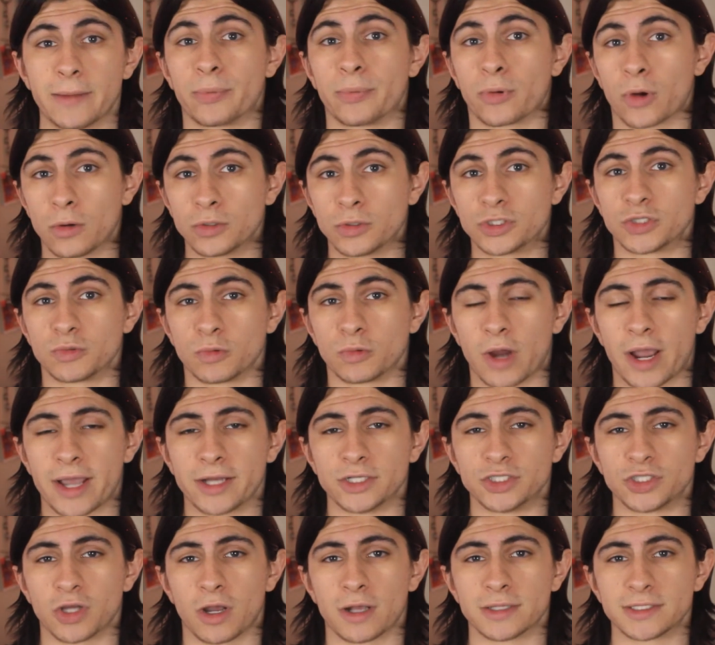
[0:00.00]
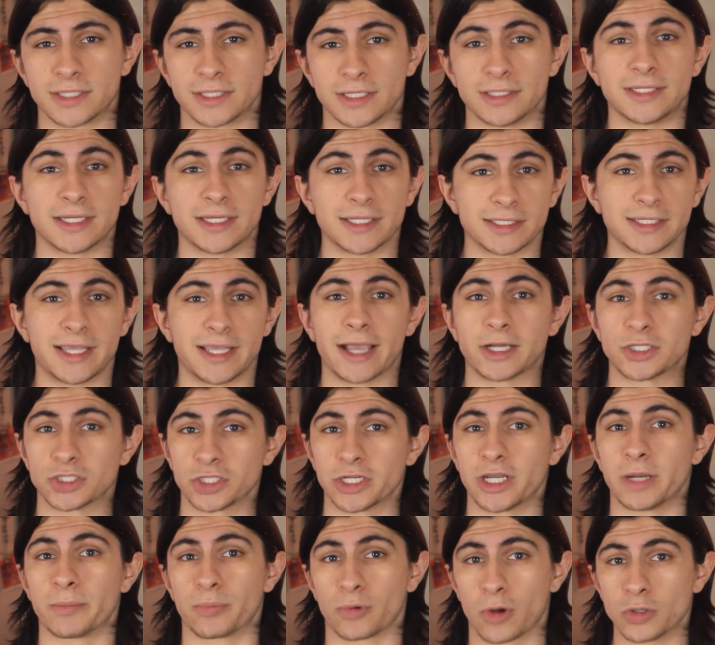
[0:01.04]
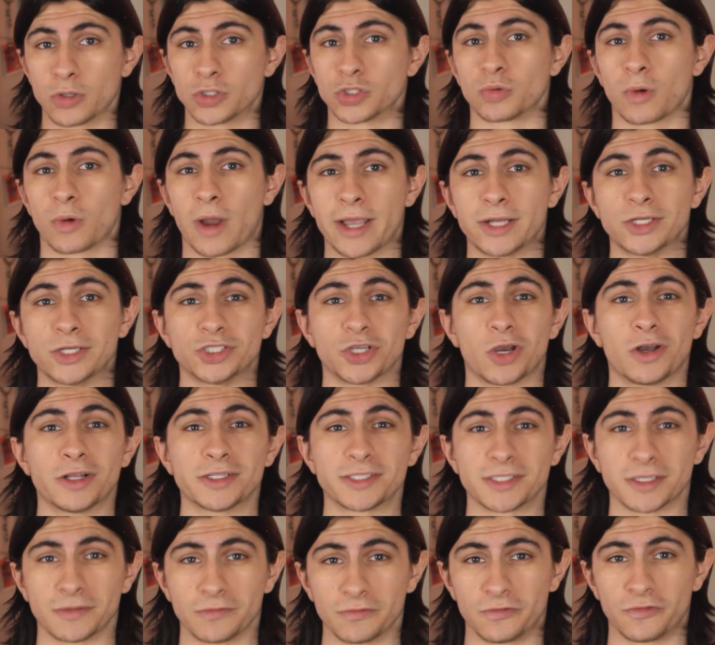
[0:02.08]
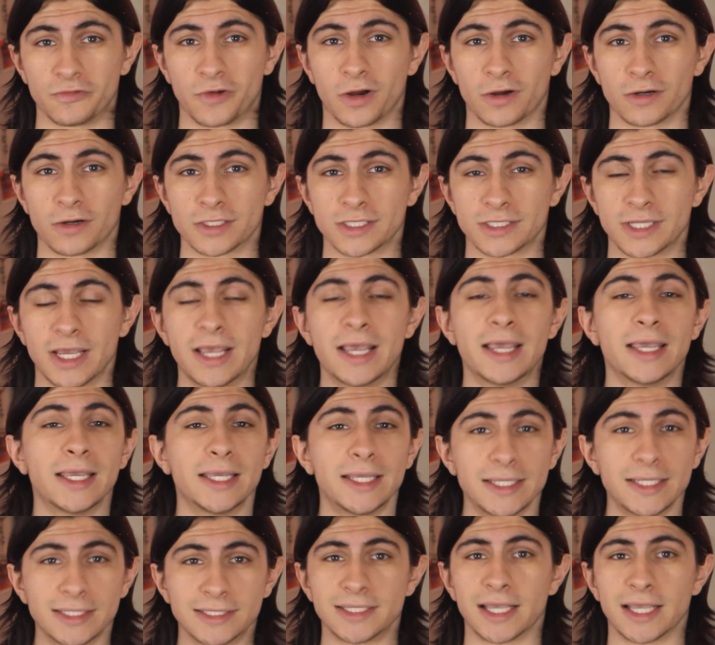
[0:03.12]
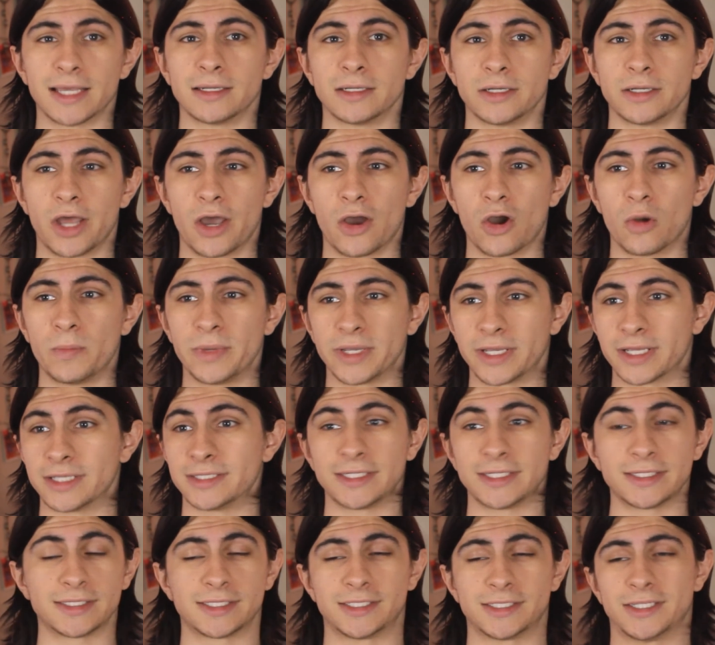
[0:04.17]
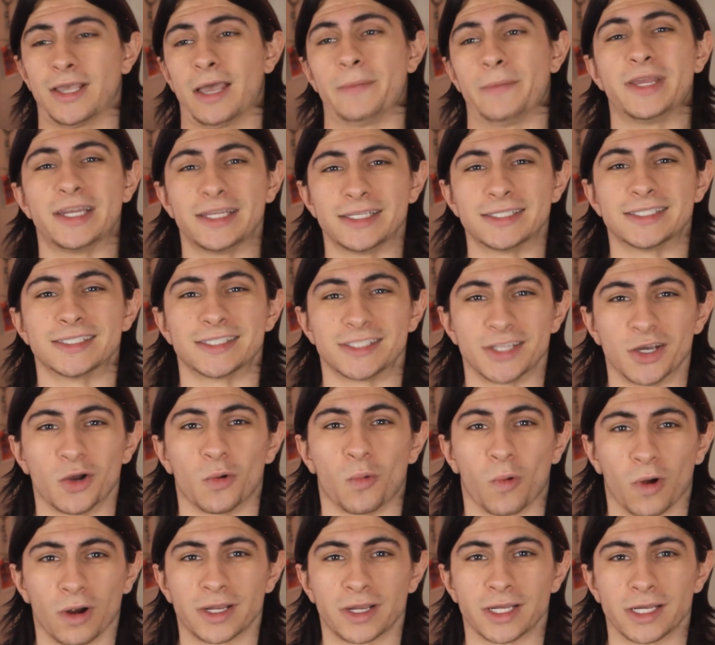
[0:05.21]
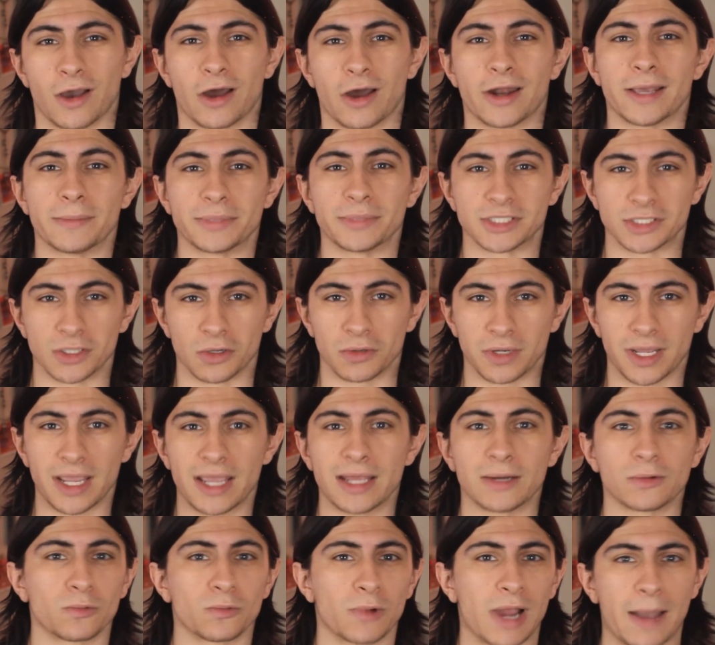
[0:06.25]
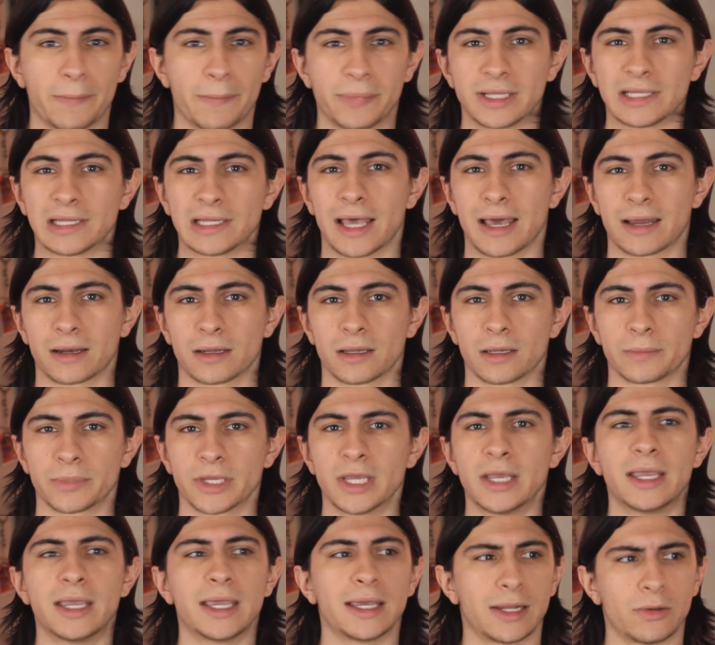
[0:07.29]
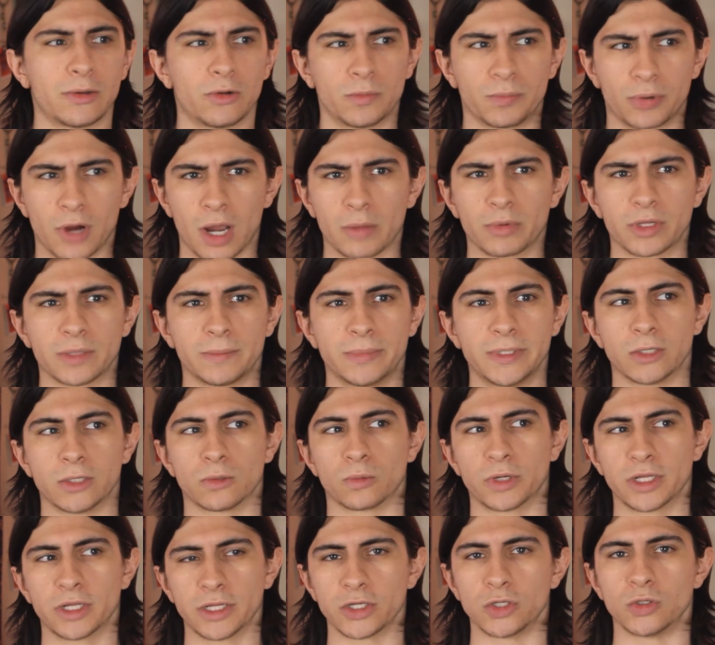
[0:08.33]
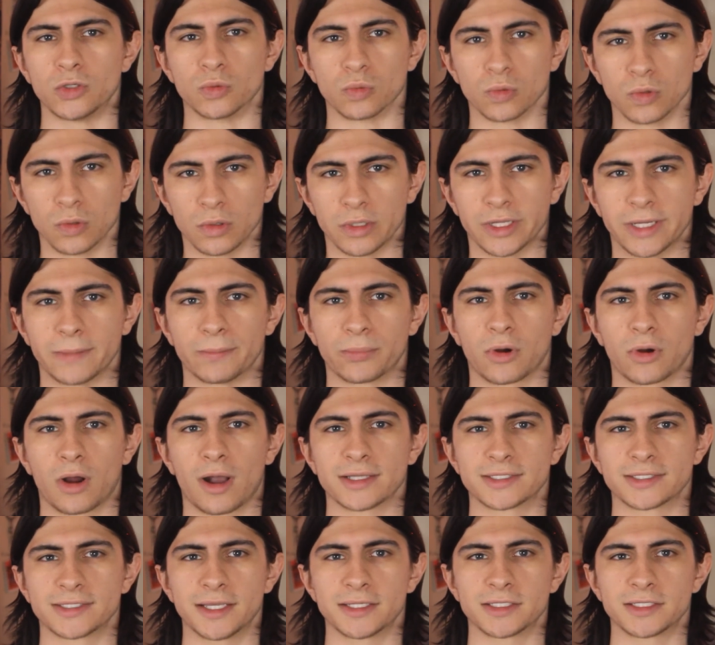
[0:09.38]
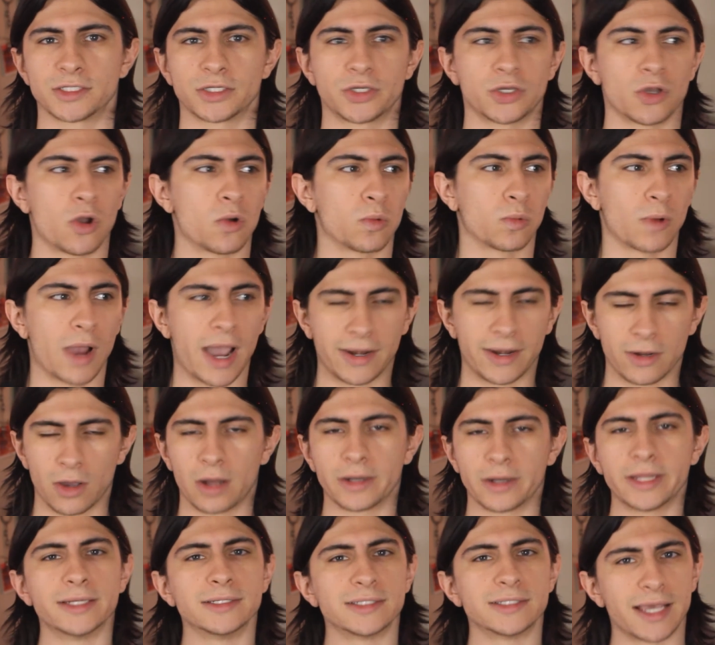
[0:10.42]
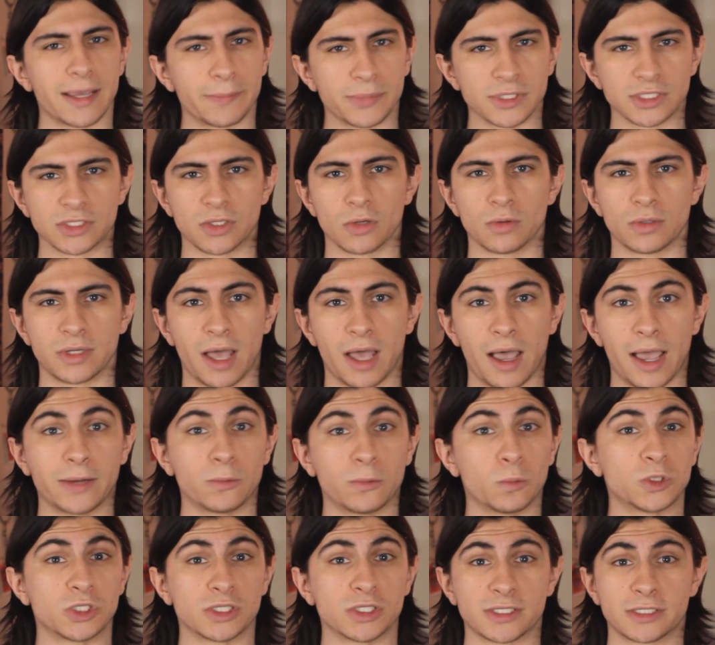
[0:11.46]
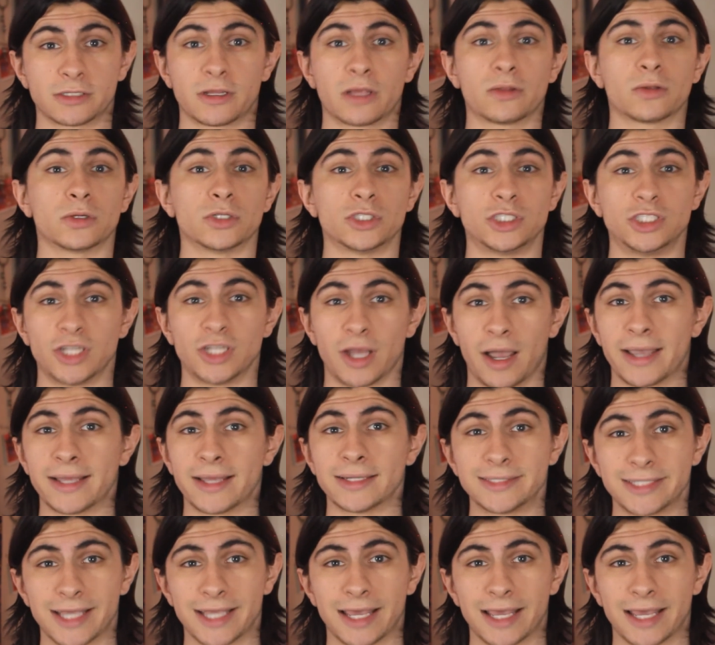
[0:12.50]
approached Rian Johnson. Disney actually approached Rian Johnson first. He said no because he's still working on Episode 8 and wrapping that up, and it would probably be a really grueling process to go right on into Episode 9, which is another giant